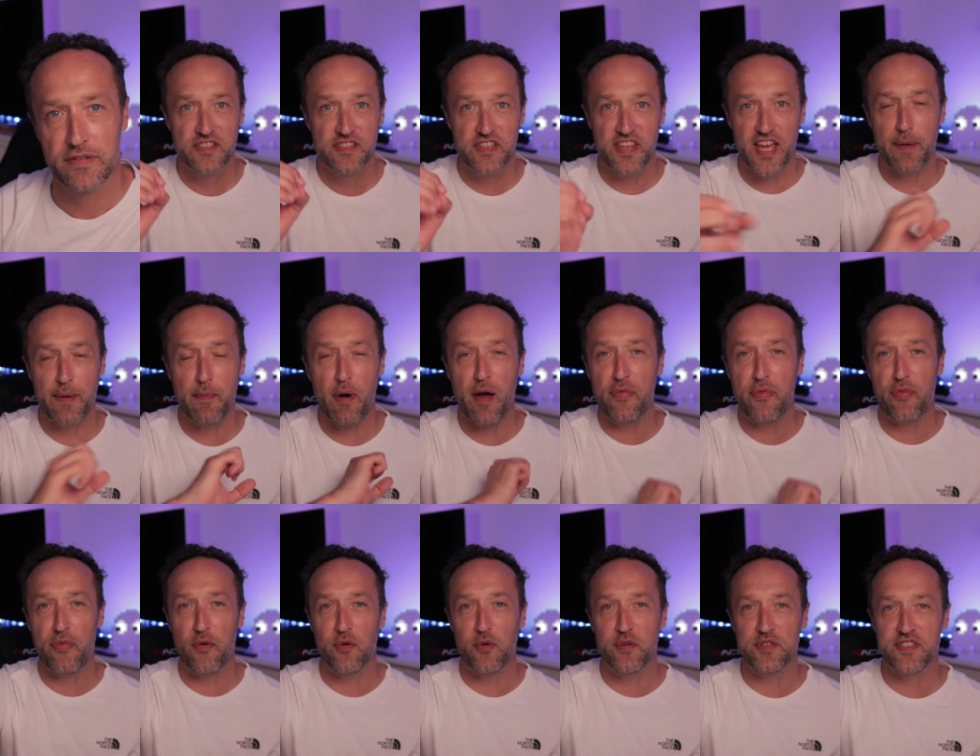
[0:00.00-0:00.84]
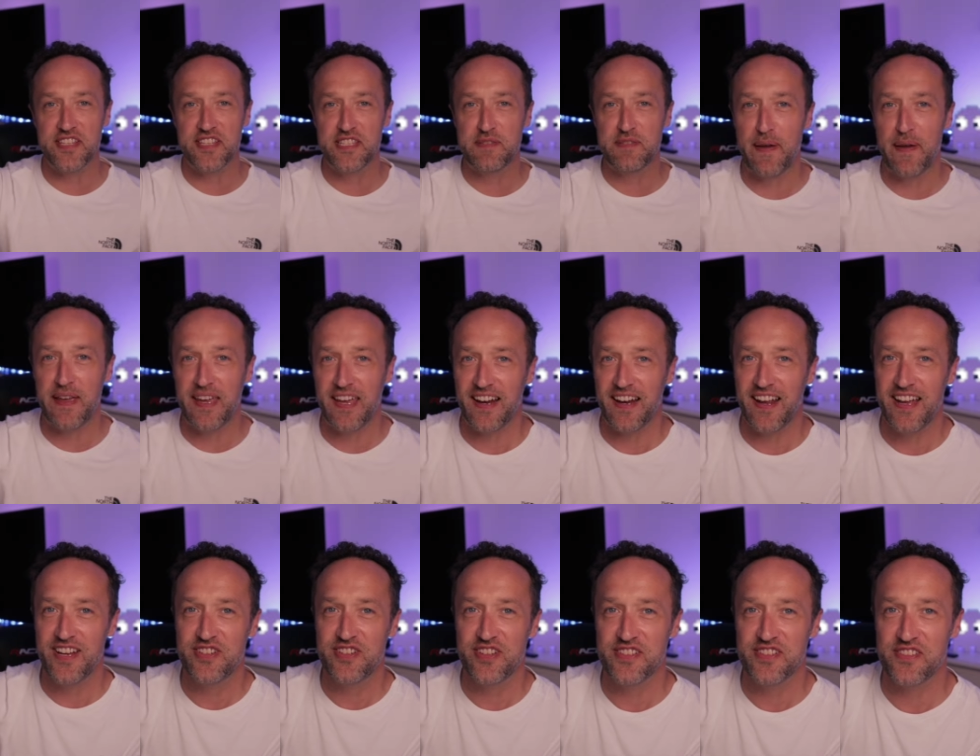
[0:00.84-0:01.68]
So they're my thoughts and
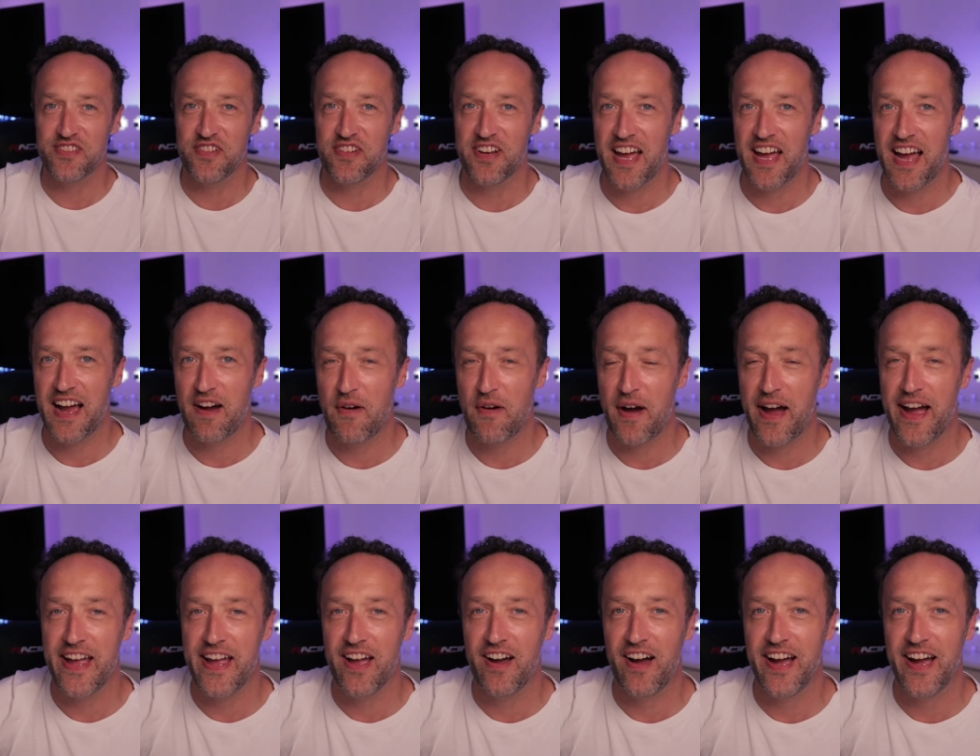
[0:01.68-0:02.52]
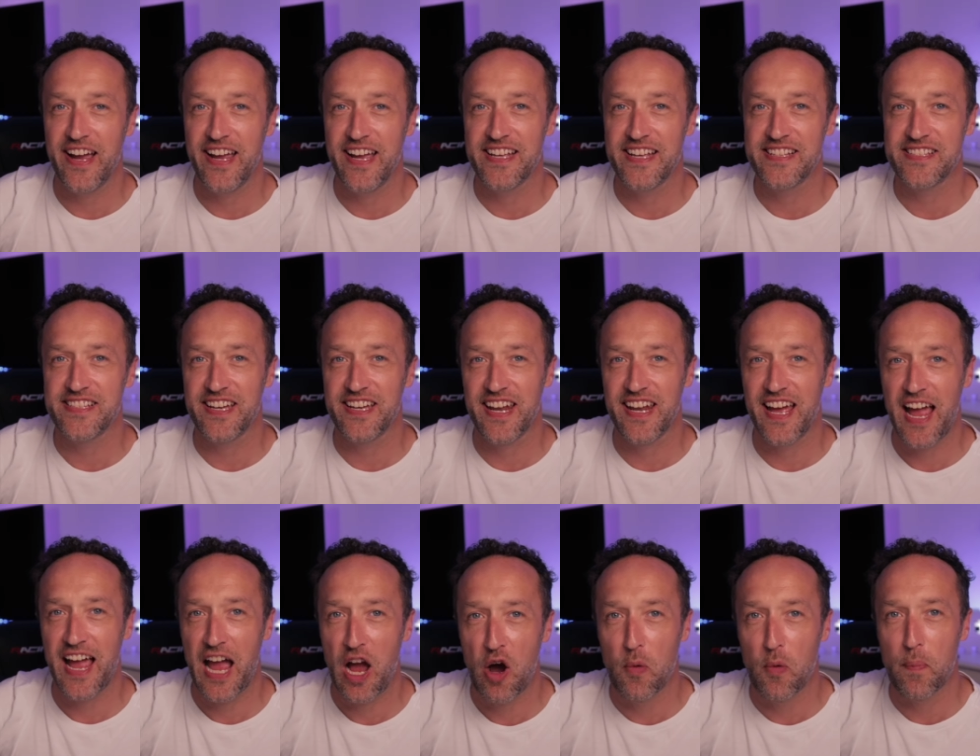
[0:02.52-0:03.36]
speculations on how AI is going to
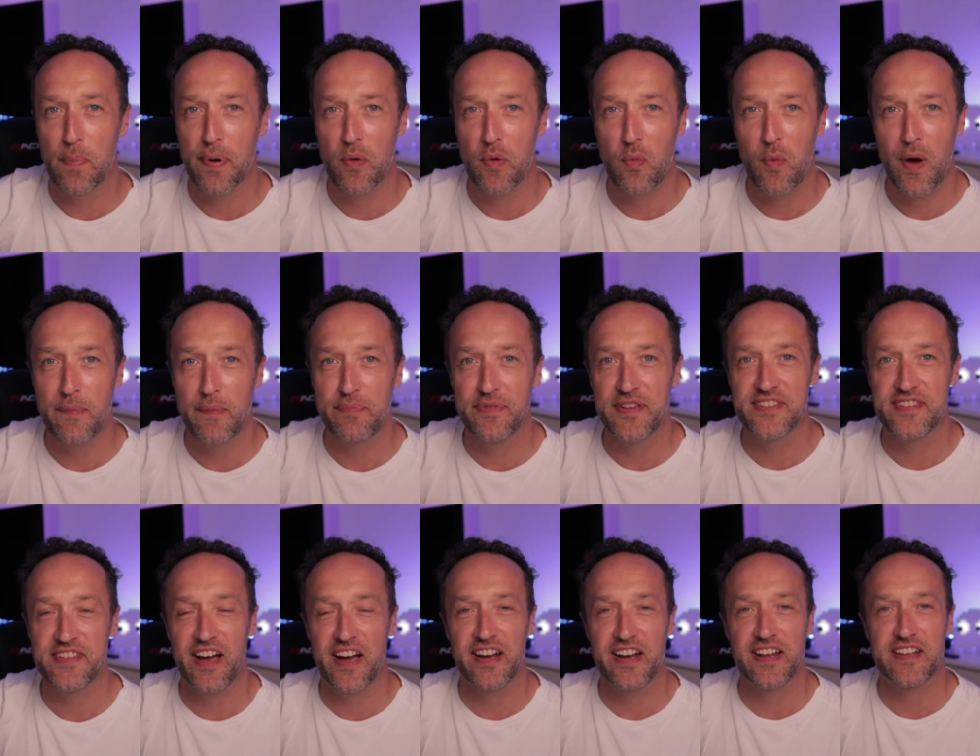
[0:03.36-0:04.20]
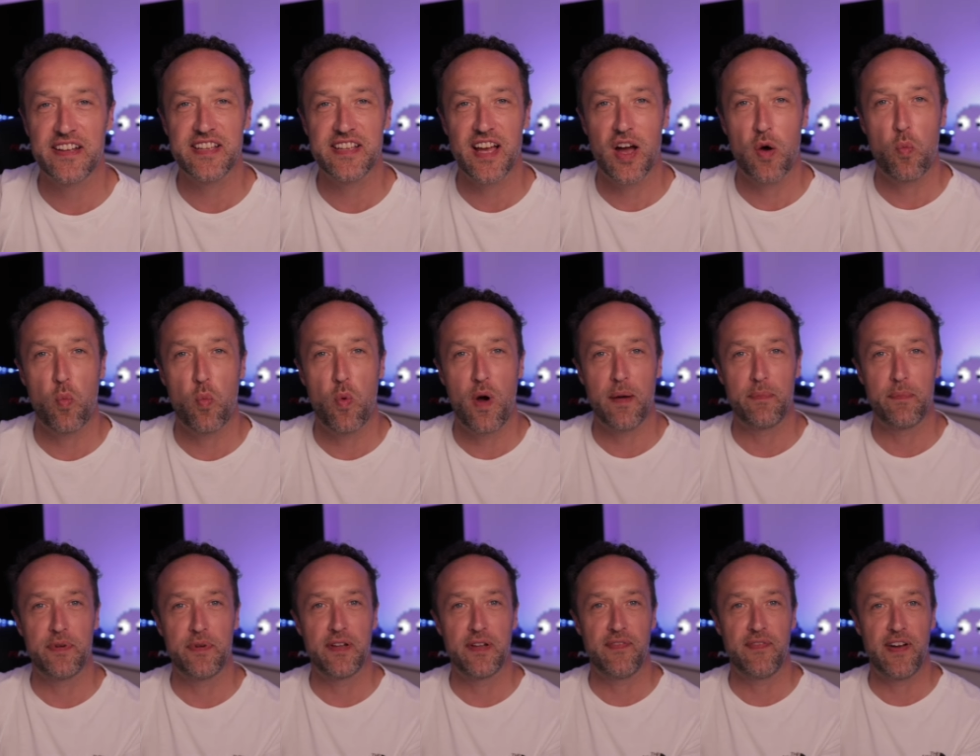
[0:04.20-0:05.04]
help web designers and
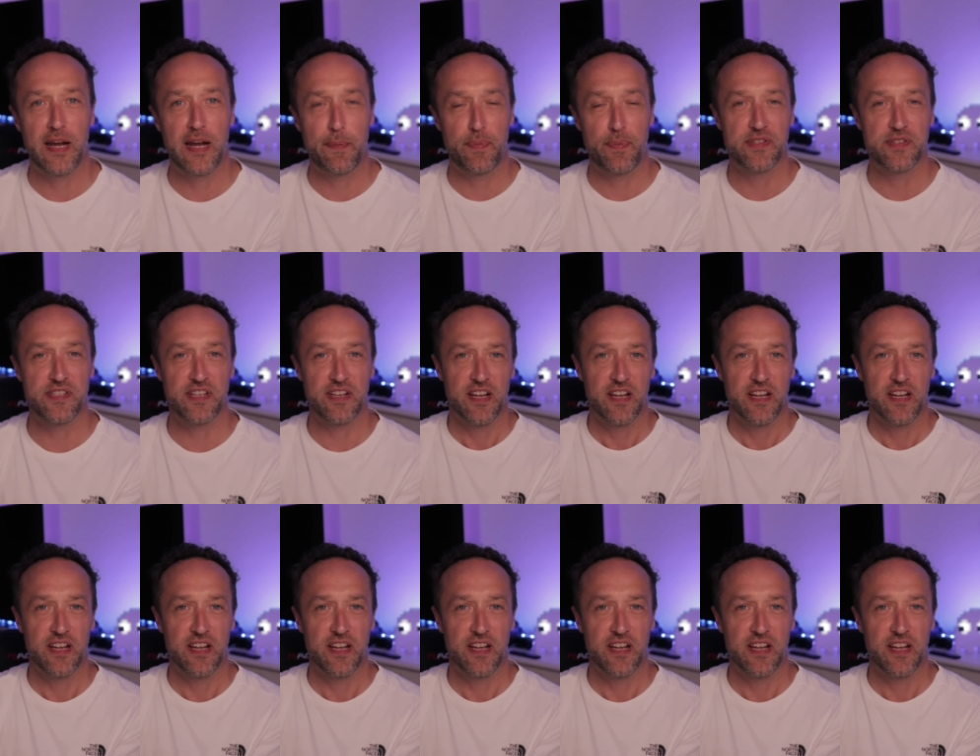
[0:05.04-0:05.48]
web developers.